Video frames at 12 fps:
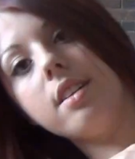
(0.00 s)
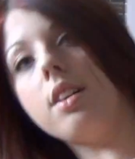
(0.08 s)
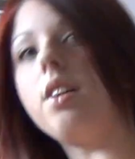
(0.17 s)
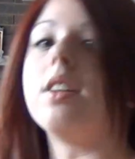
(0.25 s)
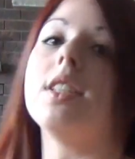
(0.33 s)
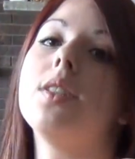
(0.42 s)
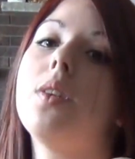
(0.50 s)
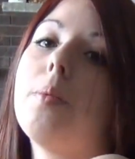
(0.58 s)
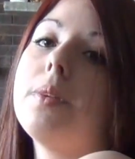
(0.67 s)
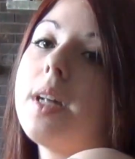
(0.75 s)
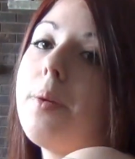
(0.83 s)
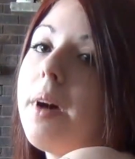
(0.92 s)
to also
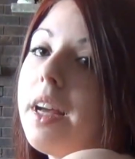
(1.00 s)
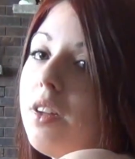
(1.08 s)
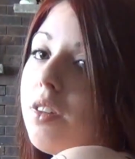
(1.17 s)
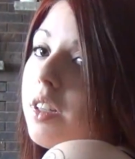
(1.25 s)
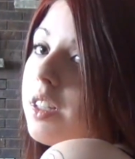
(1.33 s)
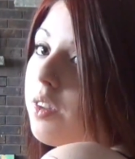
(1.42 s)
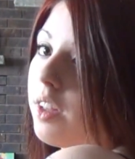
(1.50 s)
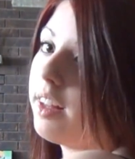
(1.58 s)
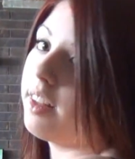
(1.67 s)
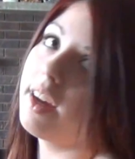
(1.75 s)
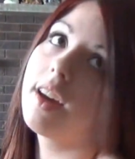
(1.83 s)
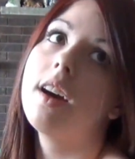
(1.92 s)
represent my youth, so
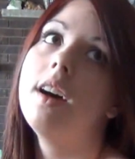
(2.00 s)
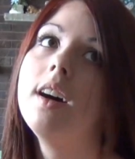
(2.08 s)
that, like,